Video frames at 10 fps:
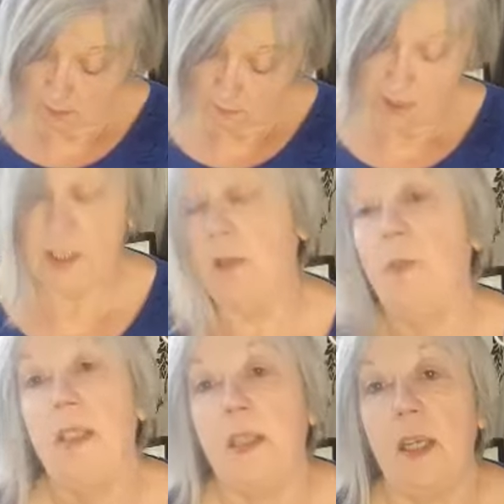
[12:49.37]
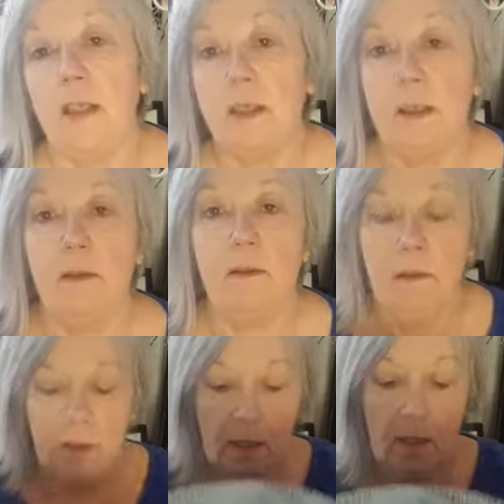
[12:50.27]
medium, it says.
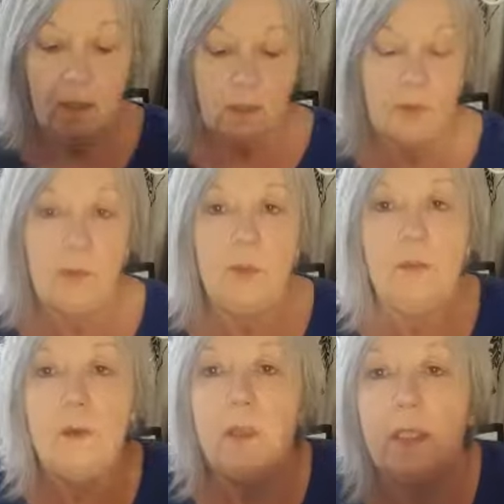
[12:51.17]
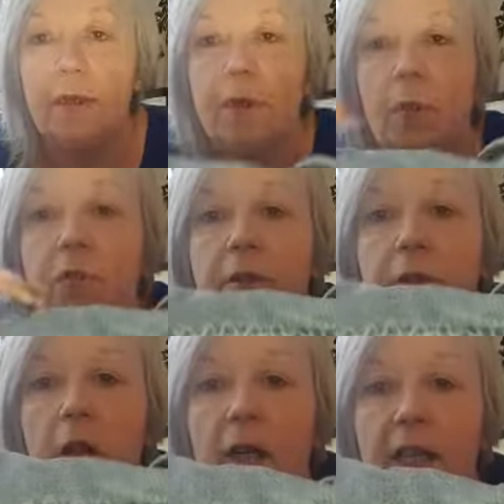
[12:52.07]
But it's from
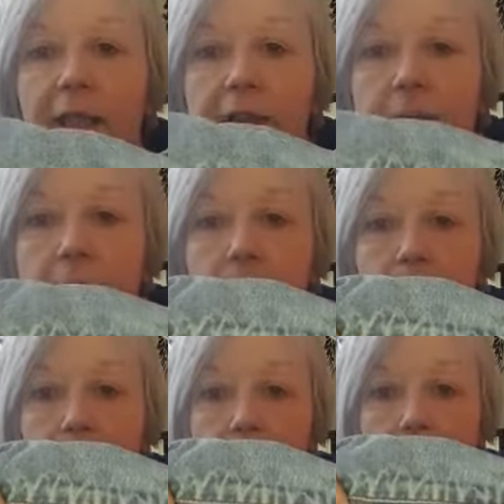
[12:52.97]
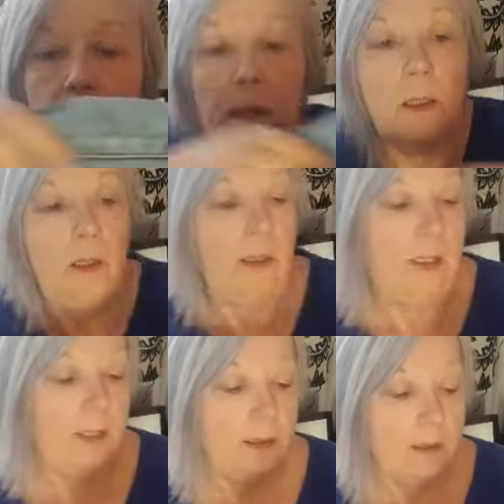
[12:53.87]
River Island,
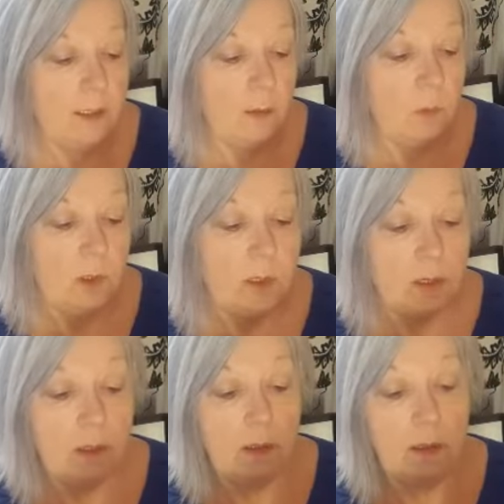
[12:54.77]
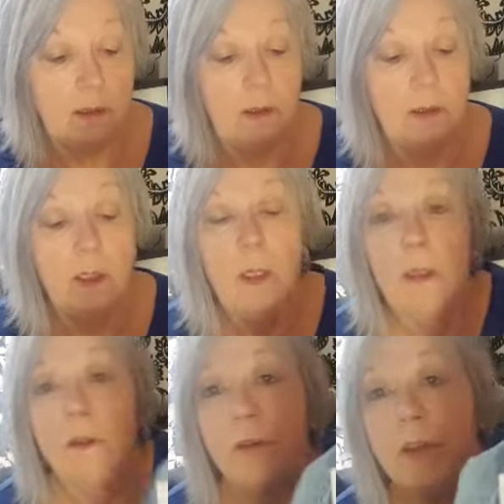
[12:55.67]
and it was
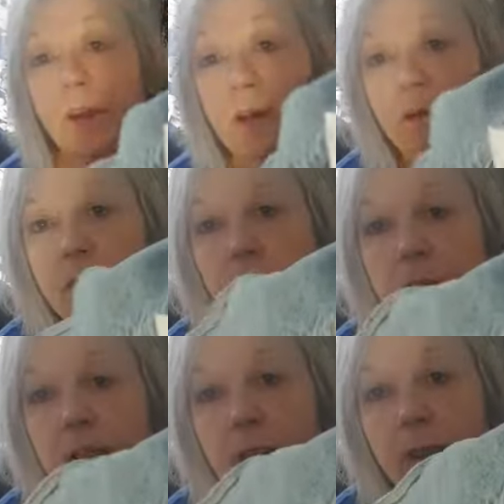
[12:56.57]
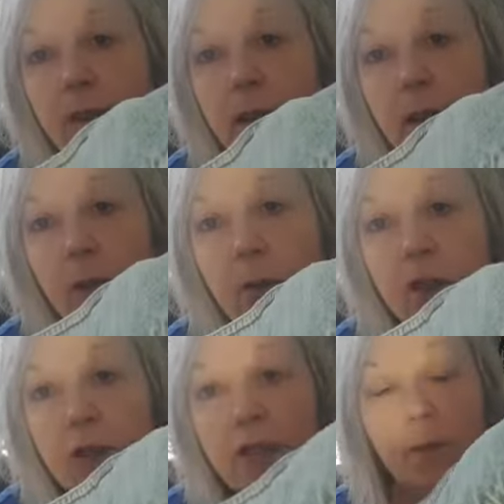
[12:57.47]
£3.50,
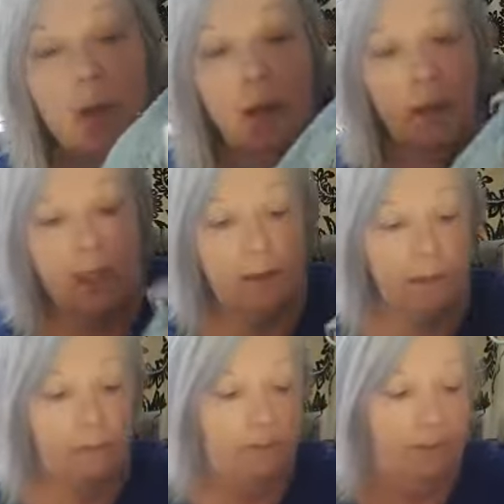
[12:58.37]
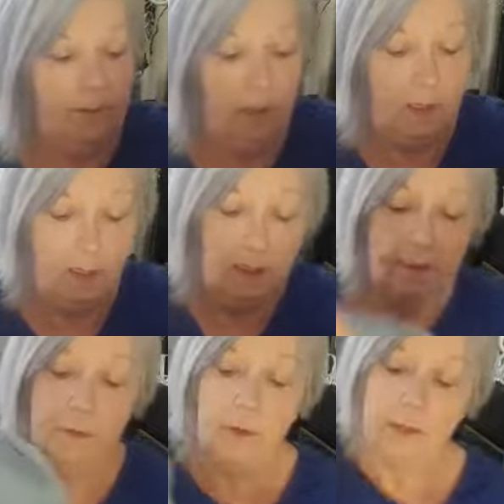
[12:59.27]
which is a bargain
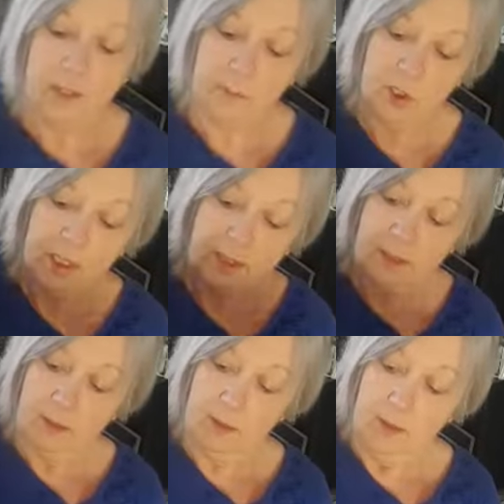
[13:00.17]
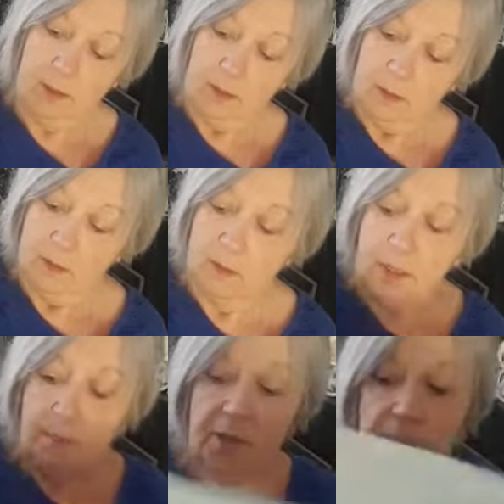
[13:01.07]
for a denim jacket.
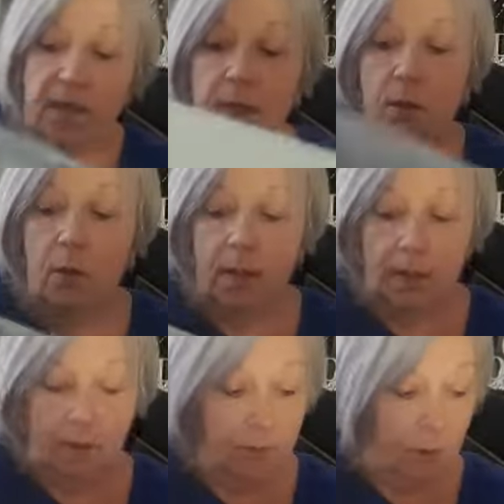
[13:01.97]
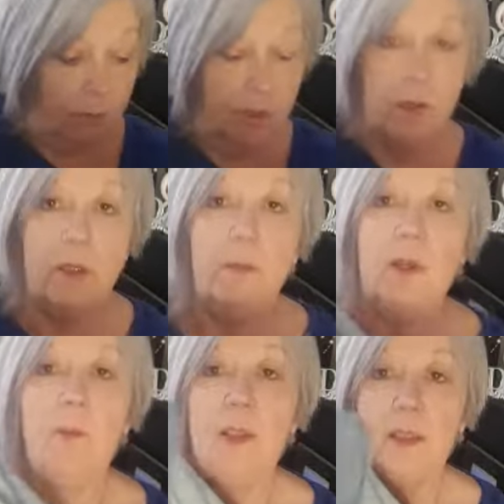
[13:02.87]
Seem to be quite popular at the
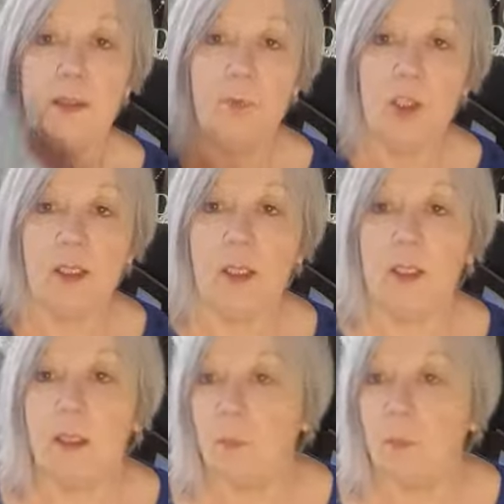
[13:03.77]
moment, denim jackets,